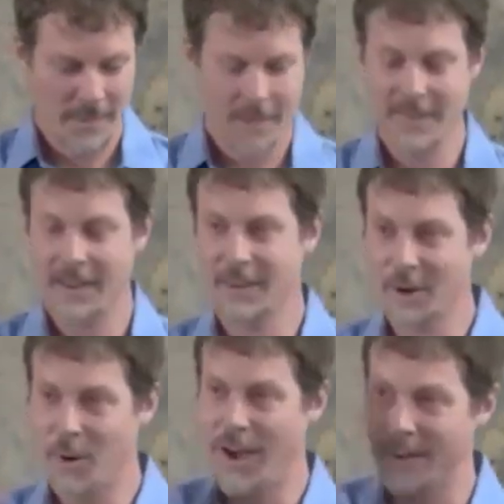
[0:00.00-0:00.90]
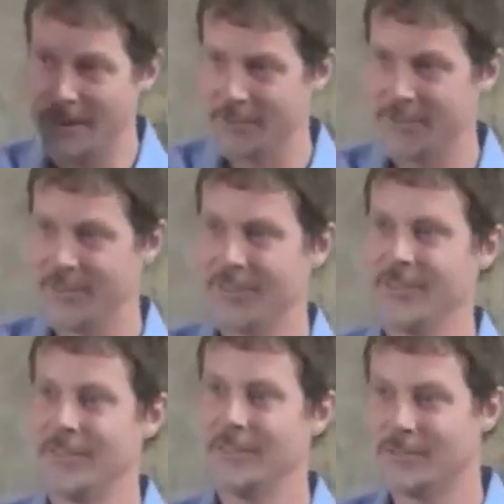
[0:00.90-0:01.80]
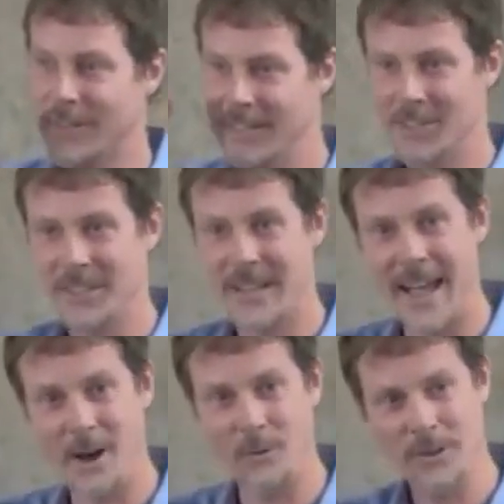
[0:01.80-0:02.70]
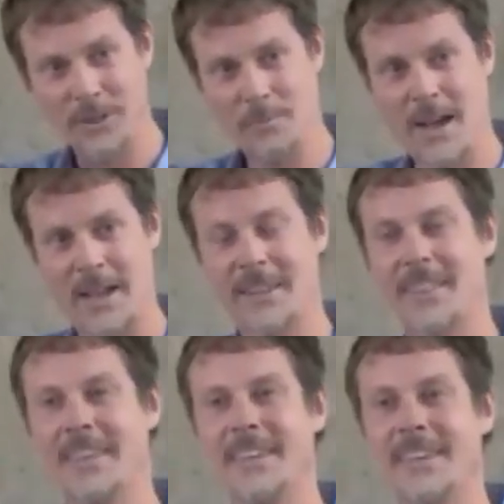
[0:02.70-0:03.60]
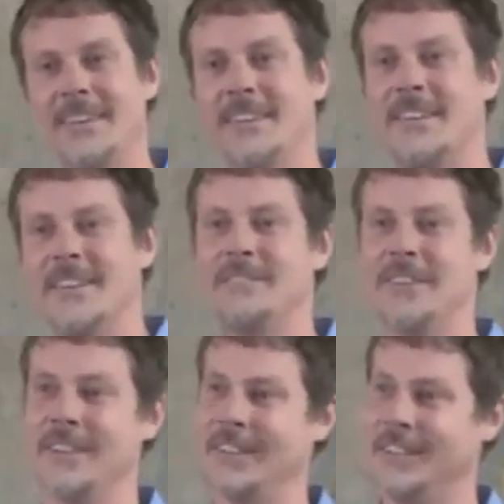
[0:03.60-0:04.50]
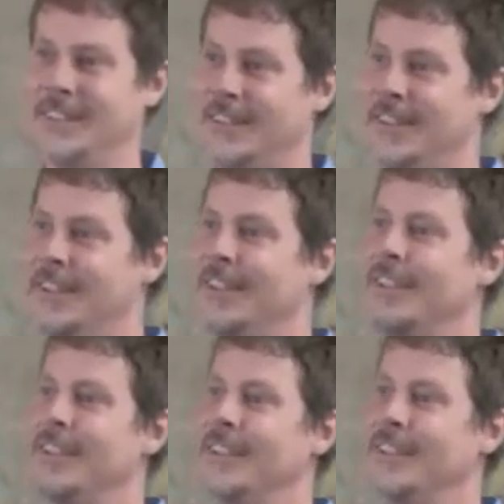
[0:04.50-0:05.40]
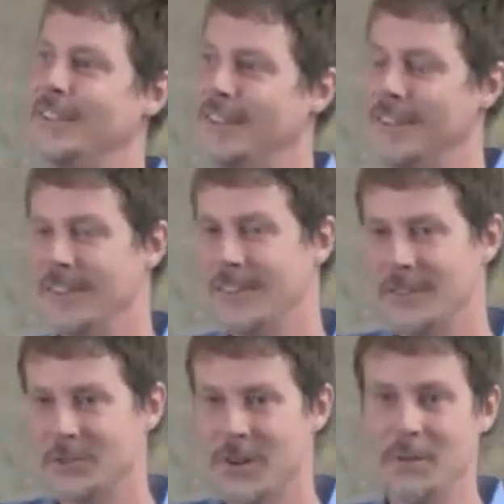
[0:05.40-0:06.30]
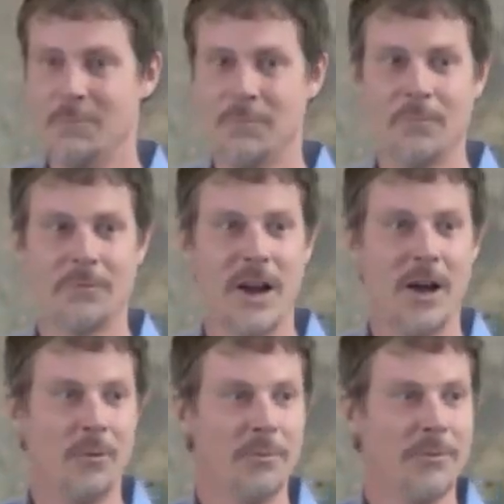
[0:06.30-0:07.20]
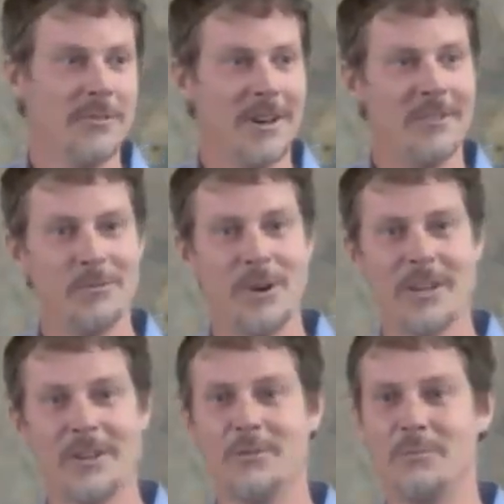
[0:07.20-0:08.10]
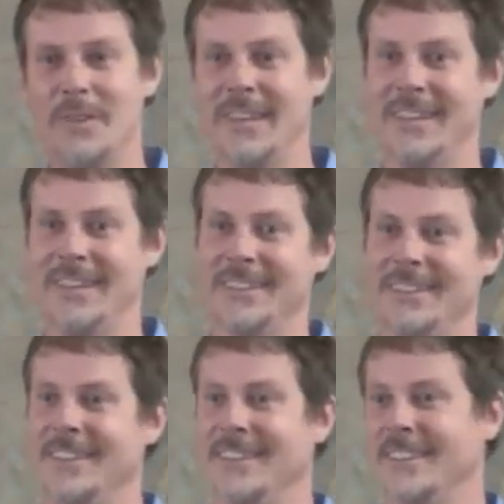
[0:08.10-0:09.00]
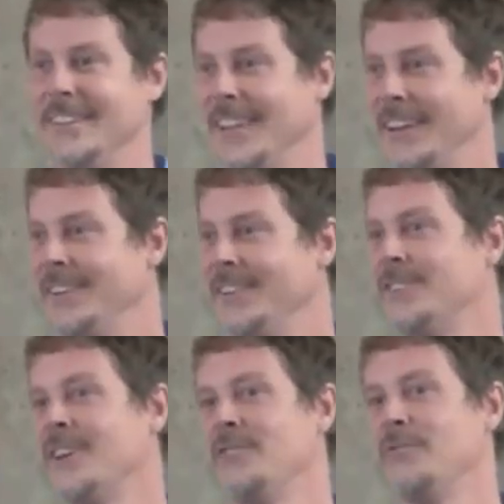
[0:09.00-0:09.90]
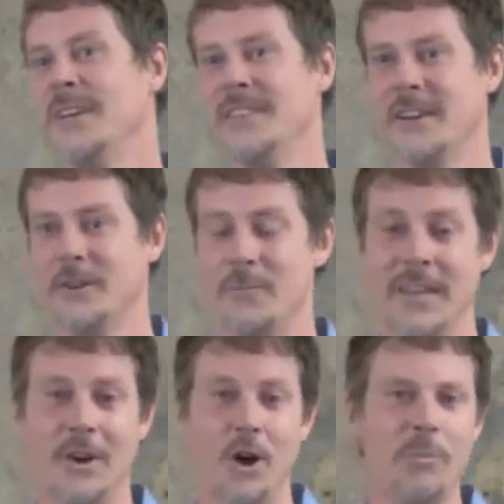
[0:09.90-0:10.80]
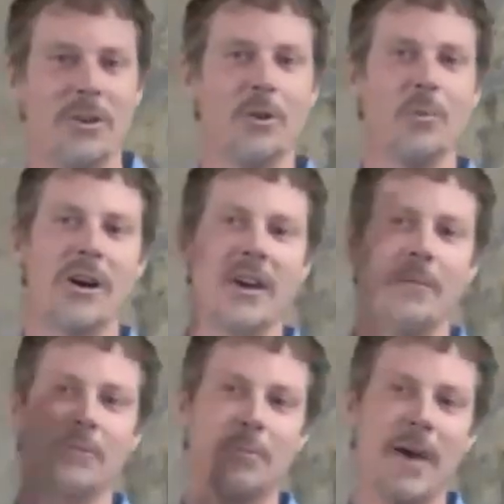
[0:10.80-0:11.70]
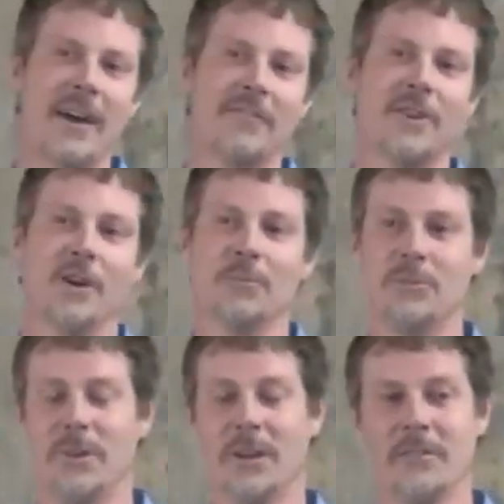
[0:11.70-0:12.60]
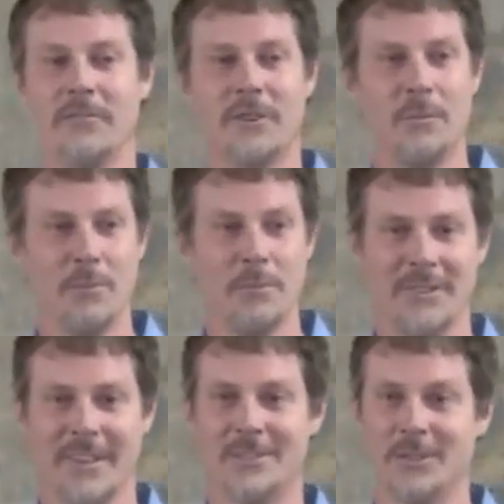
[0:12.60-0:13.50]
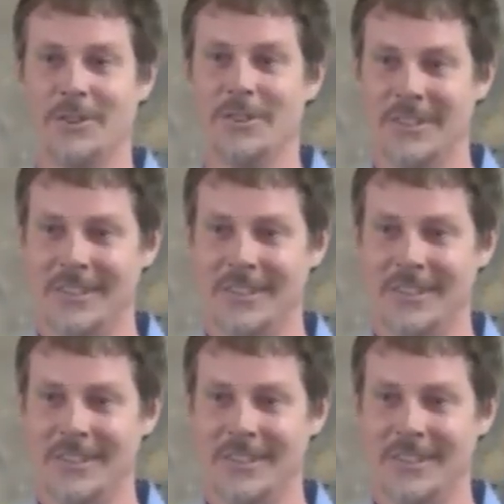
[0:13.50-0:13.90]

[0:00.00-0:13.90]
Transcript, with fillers: And that requires reaching out with the mind, thinking and living in the dream realm of what could be, letting yourself be there and being open to what comes back from spirit, from the potential.